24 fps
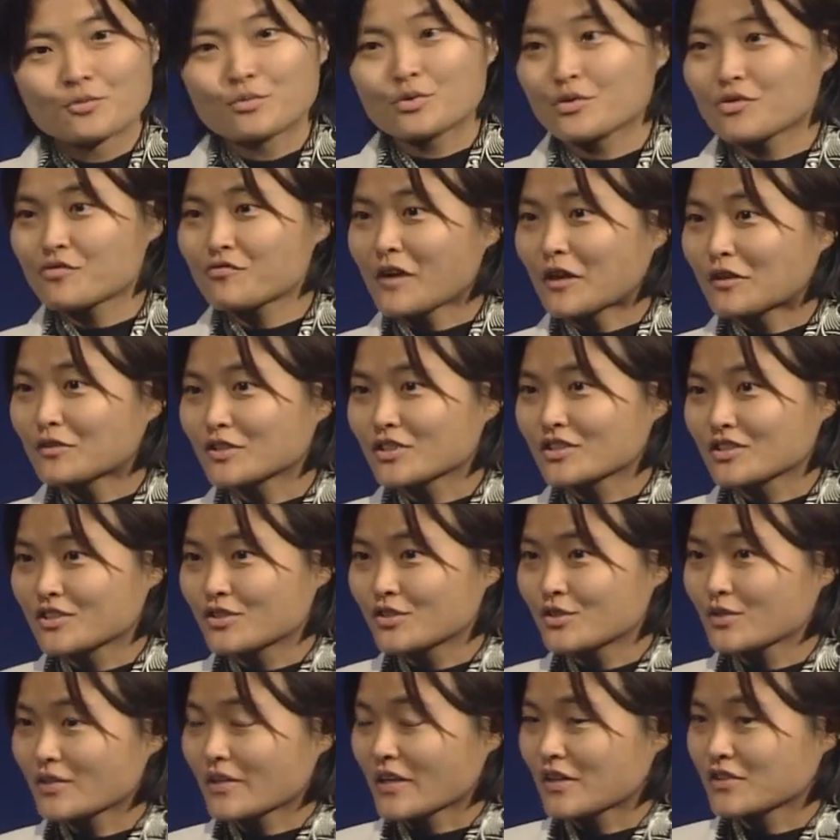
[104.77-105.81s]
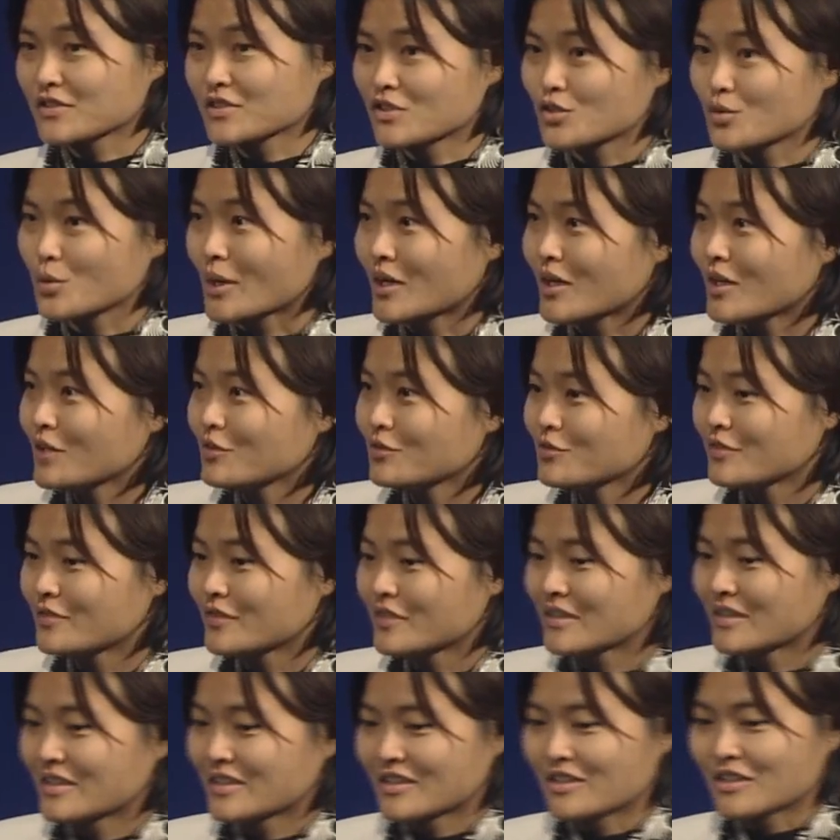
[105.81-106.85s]
We were founded in 2012.
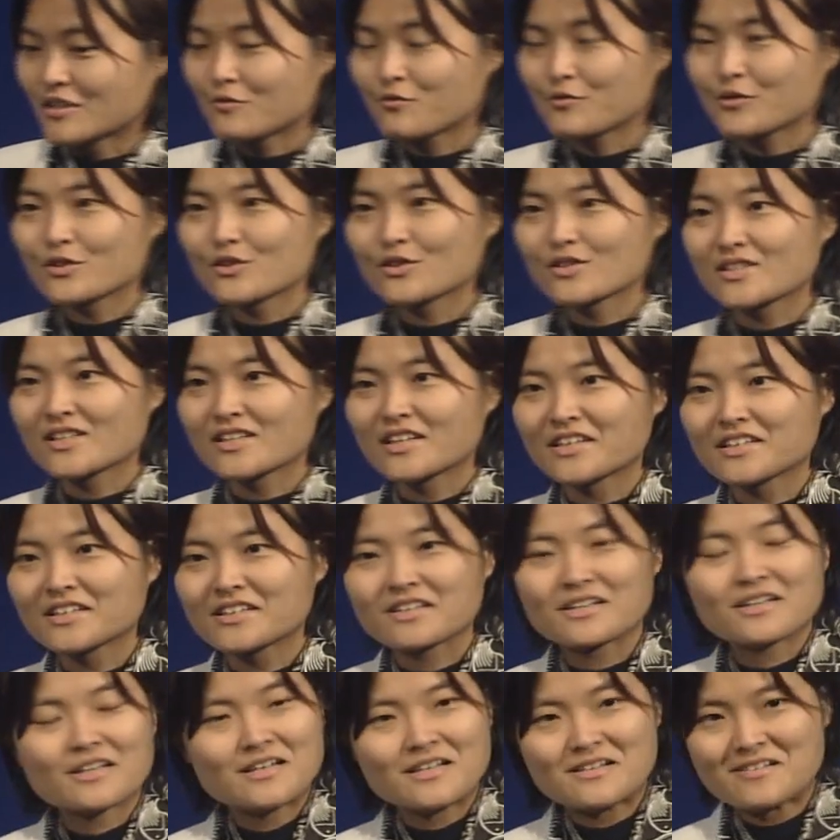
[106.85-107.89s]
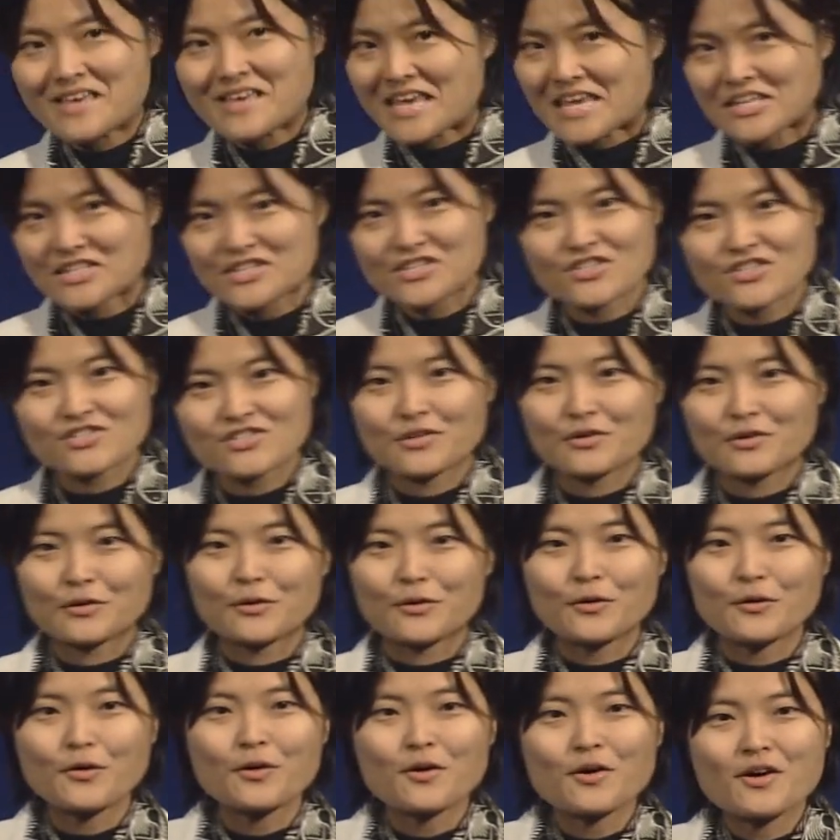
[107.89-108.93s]
It feels like ages
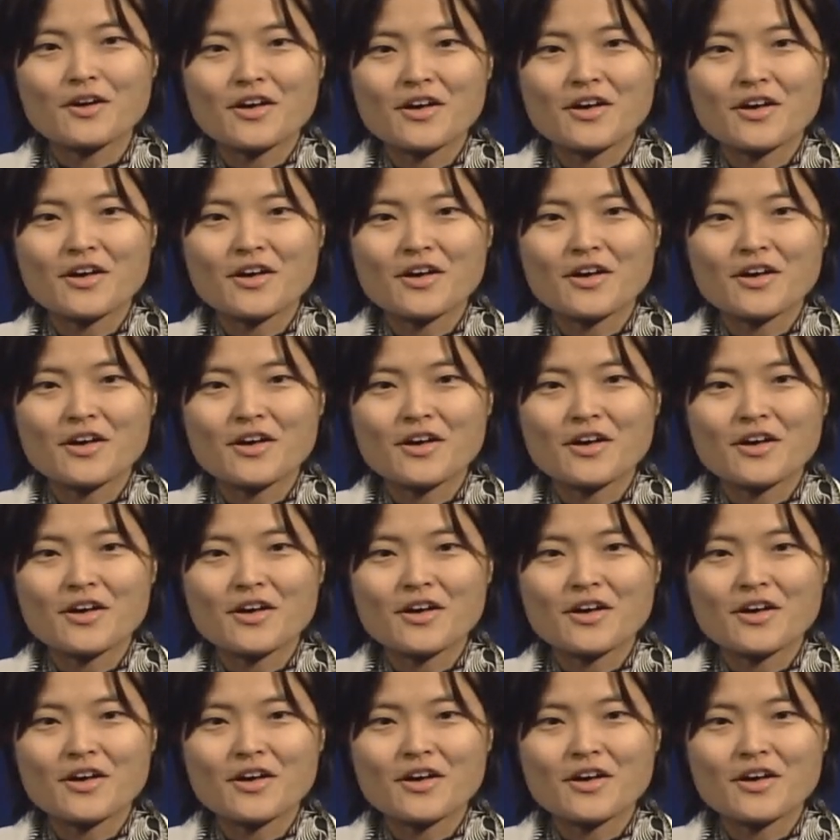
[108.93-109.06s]
ago.